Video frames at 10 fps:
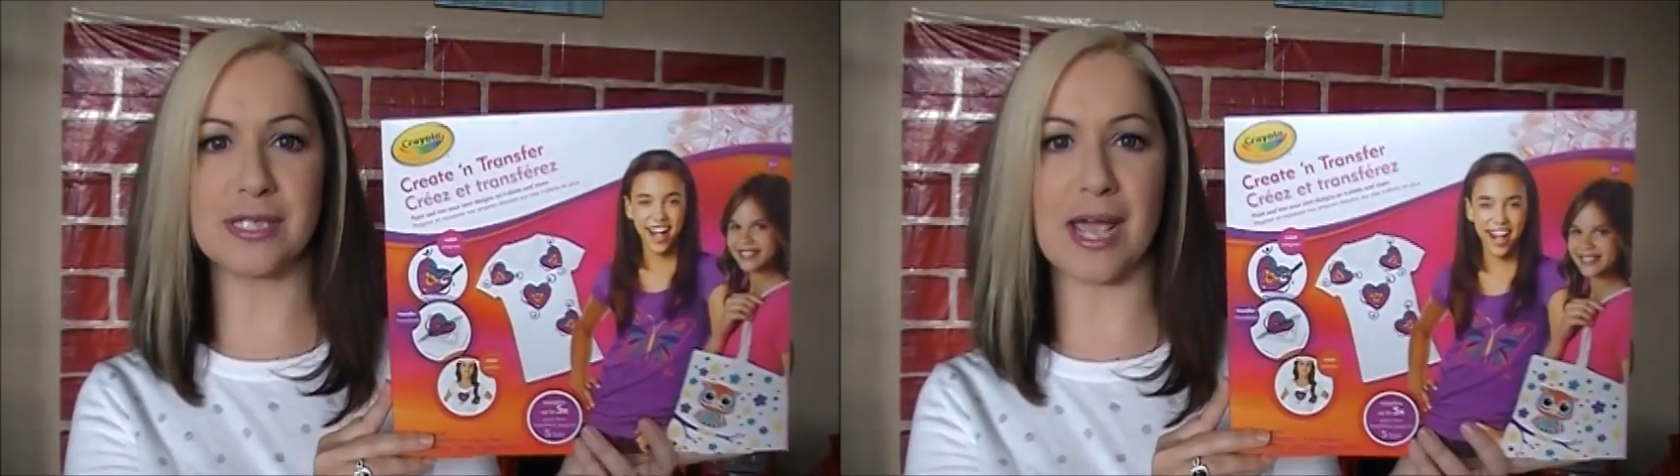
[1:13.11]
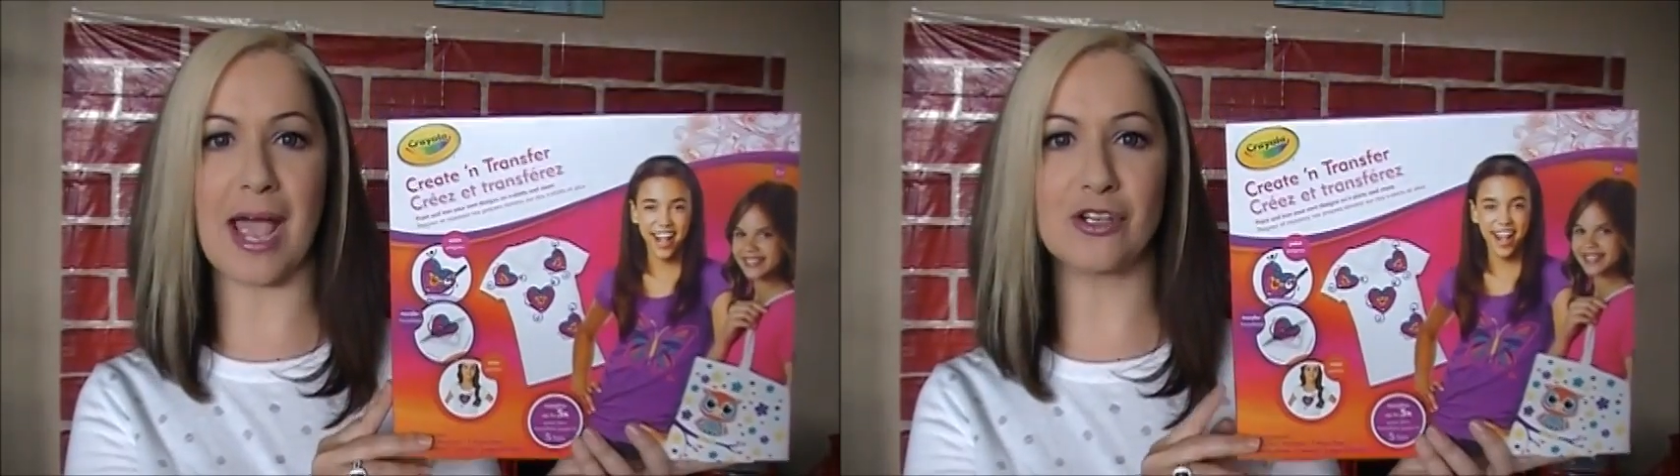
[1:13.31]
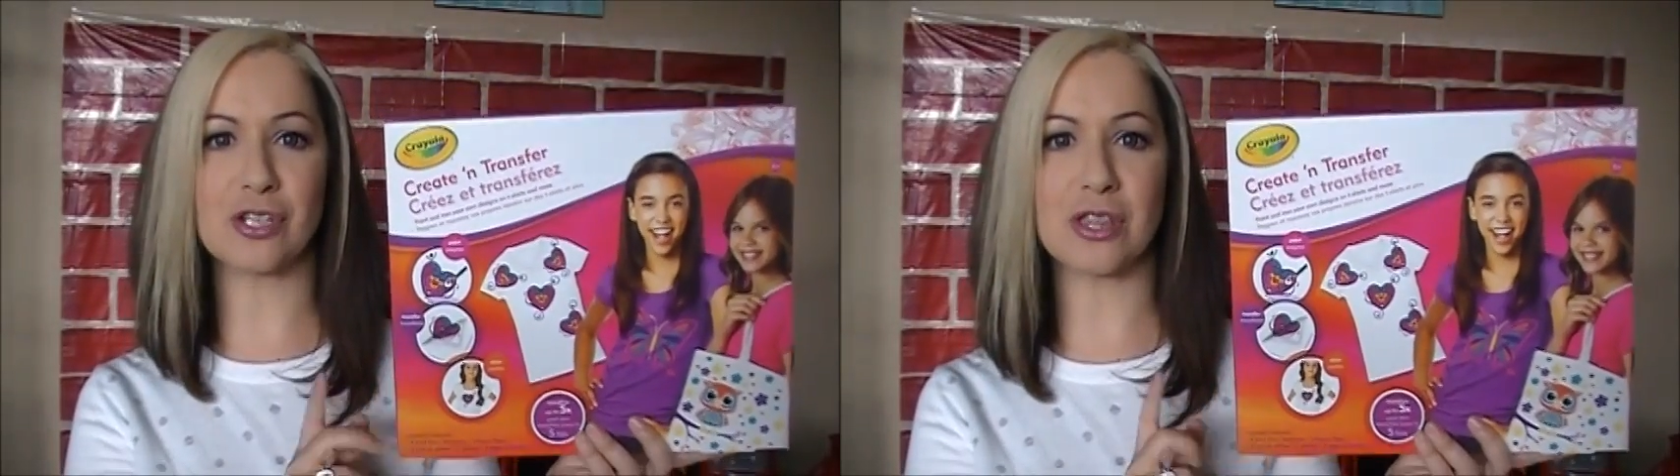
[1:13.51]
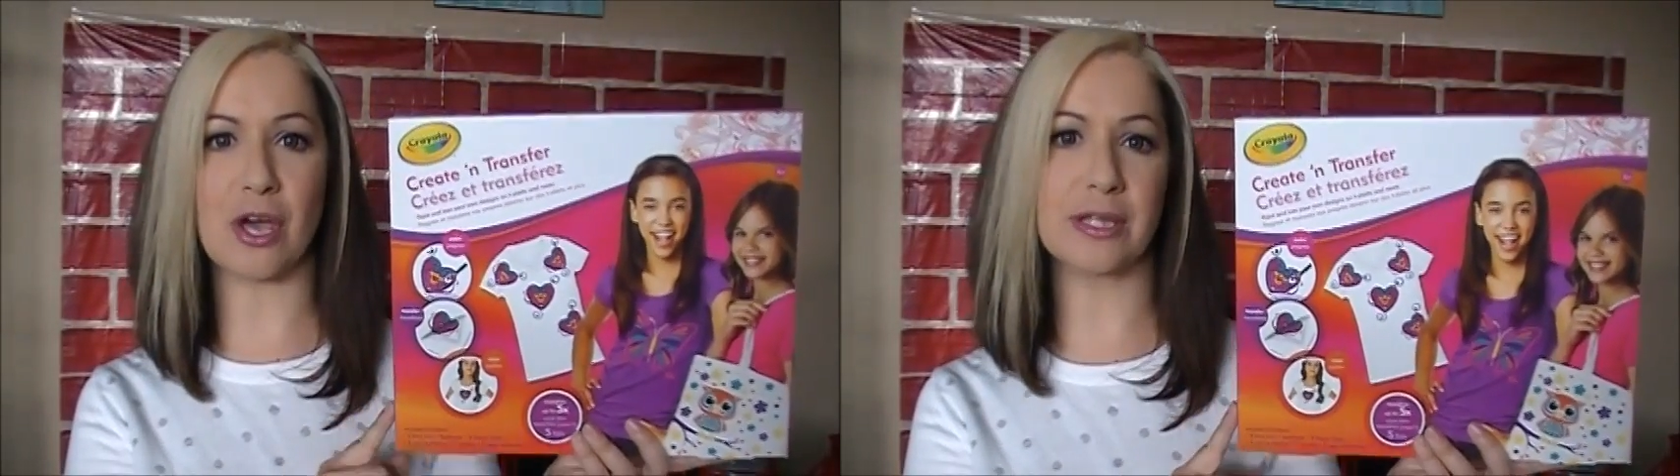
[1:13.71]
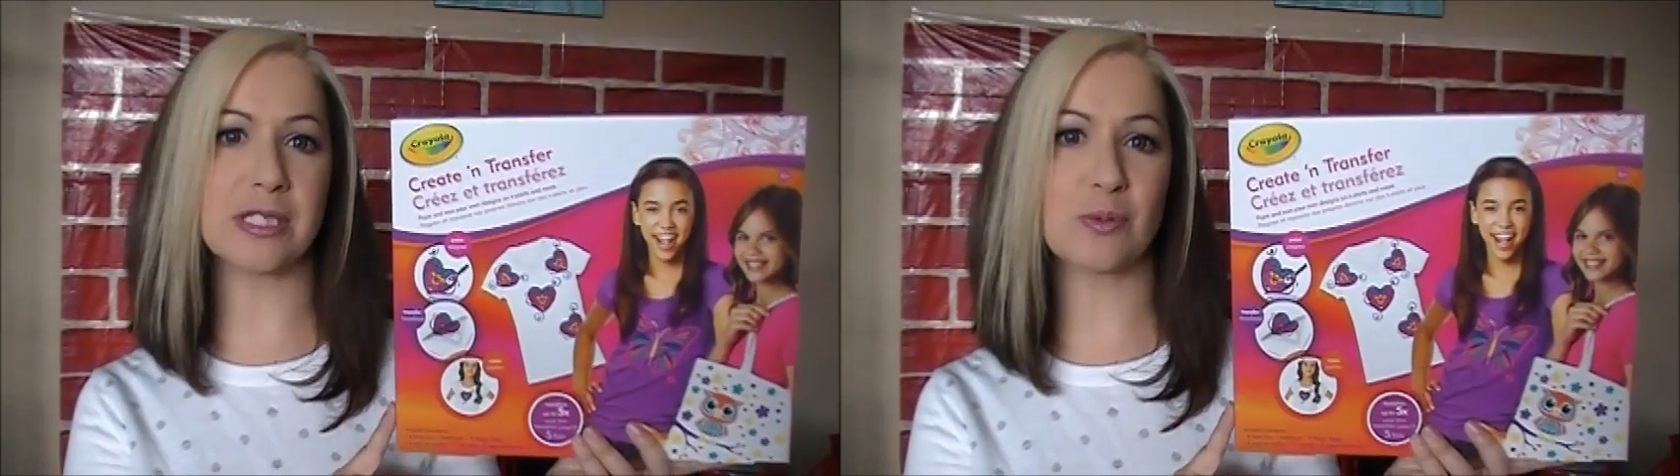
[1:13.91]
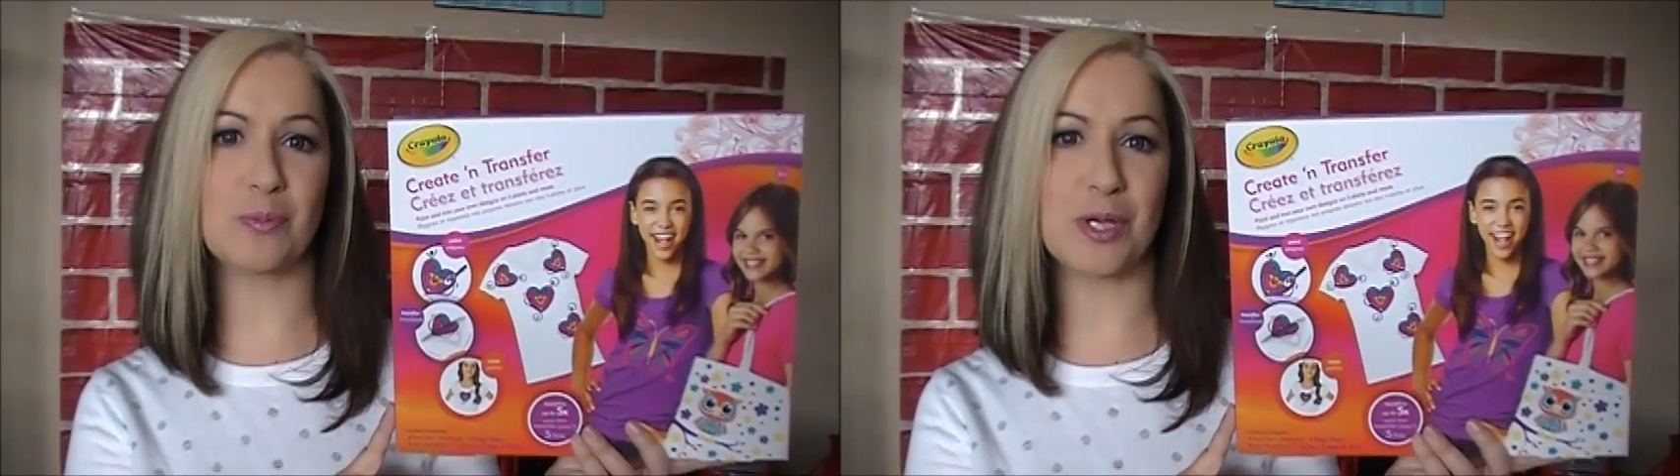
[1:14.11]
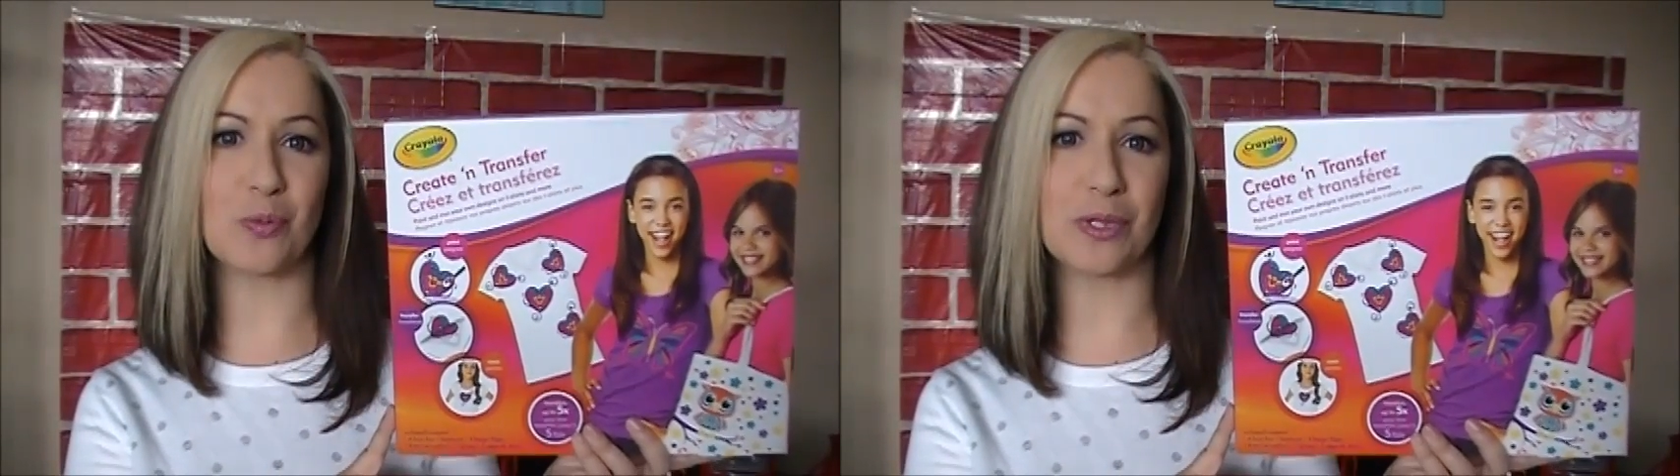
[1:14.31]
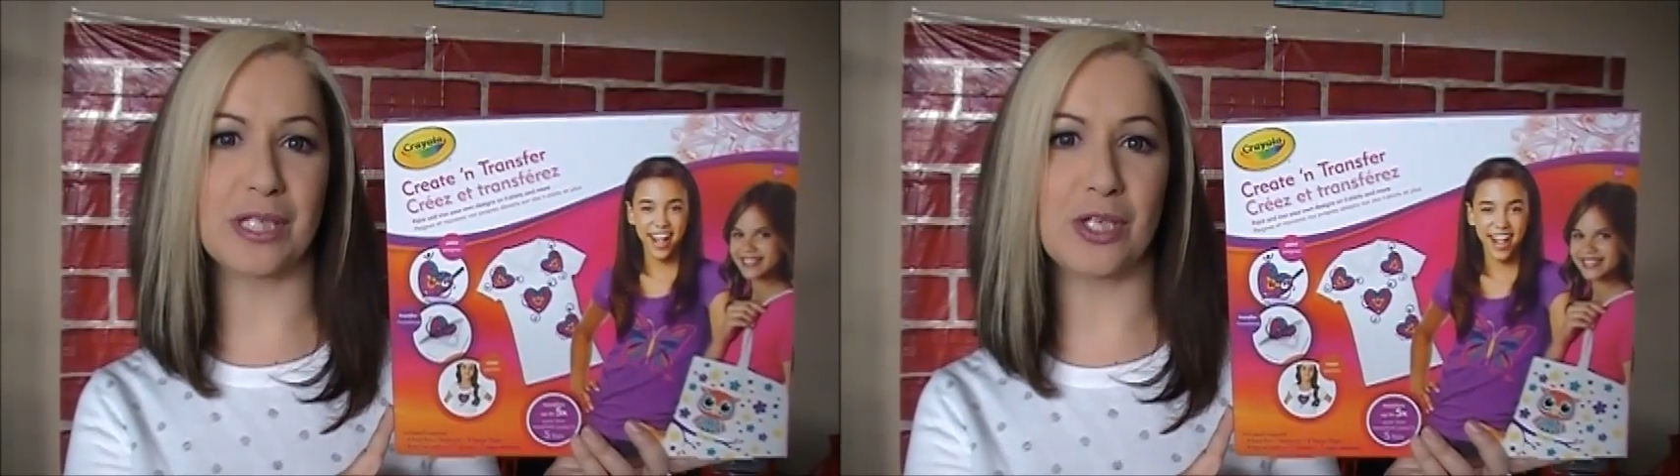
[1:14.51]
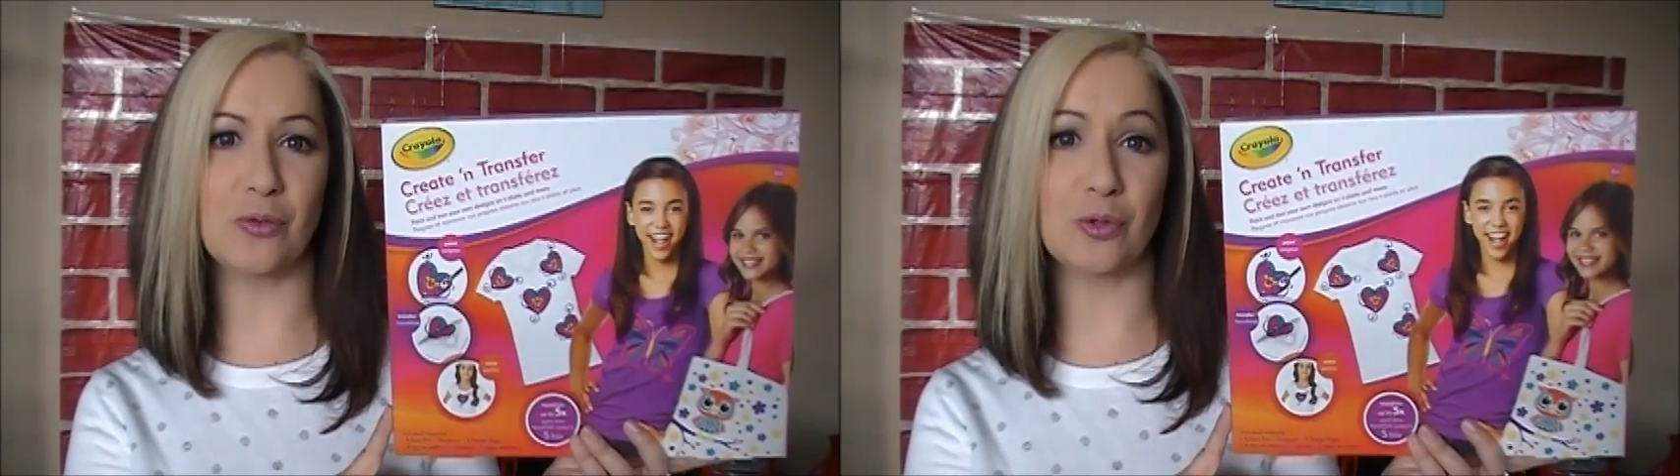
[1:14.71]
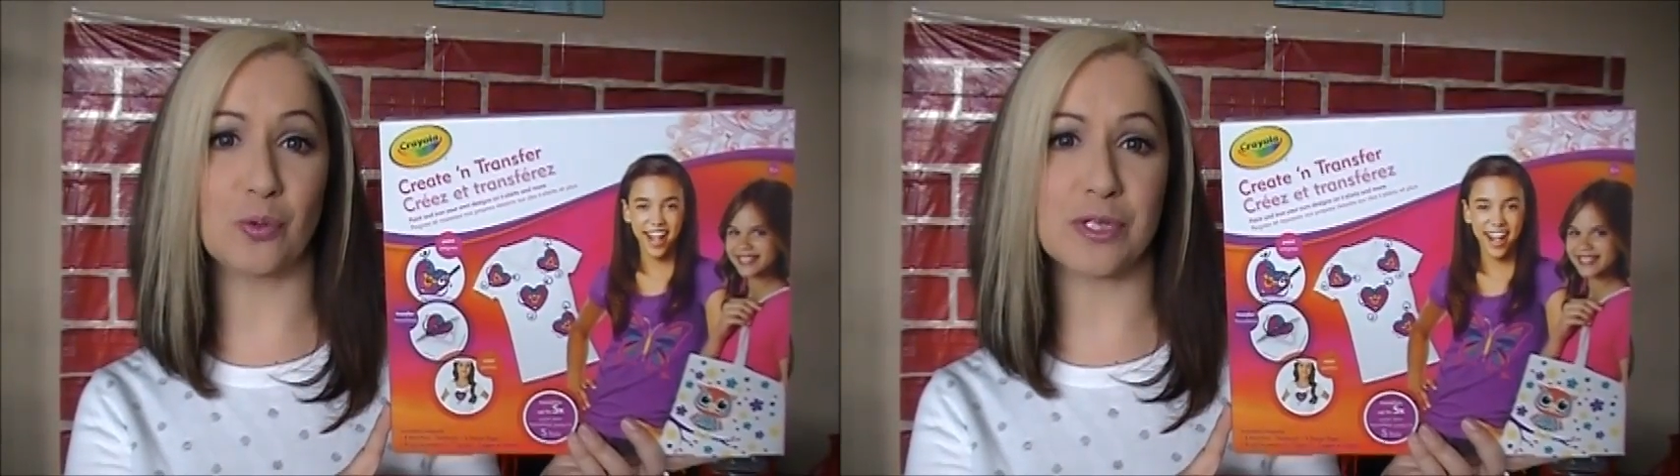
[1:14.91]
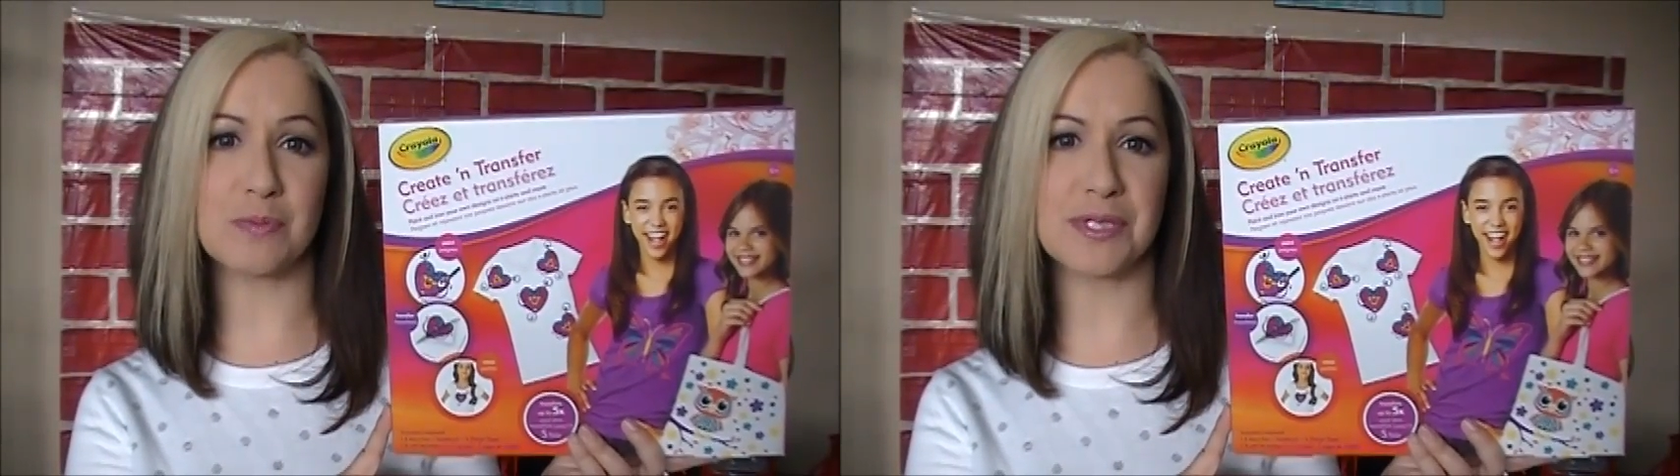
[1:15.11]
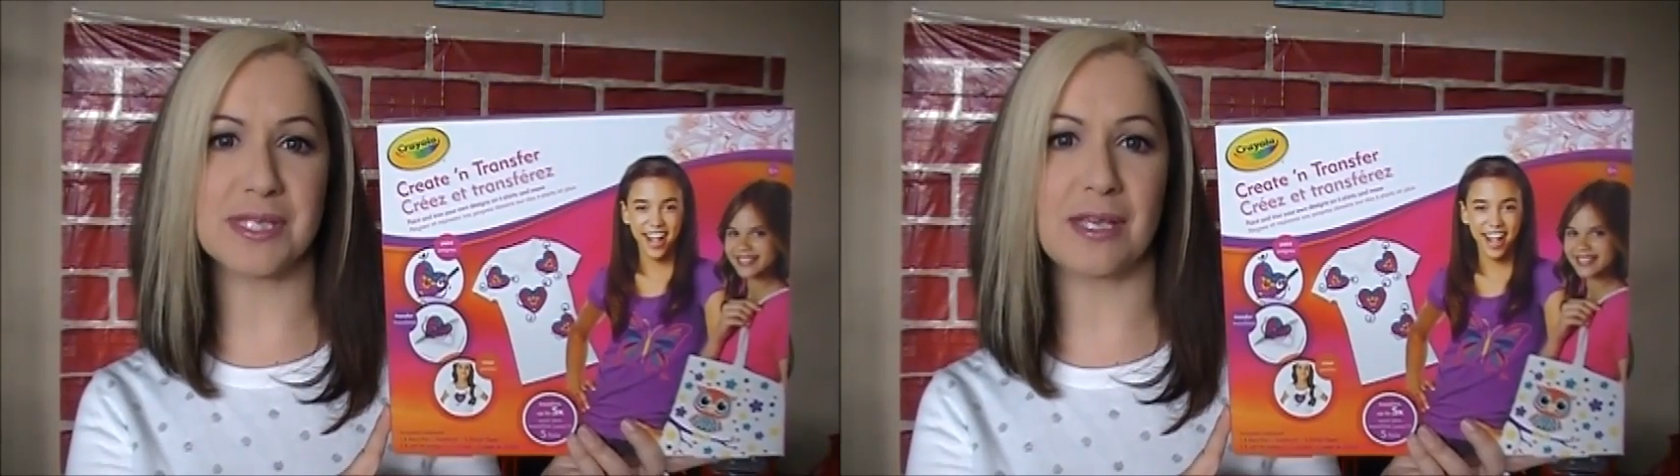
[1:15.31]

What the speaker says: I actually thought this would be a really cute Christmas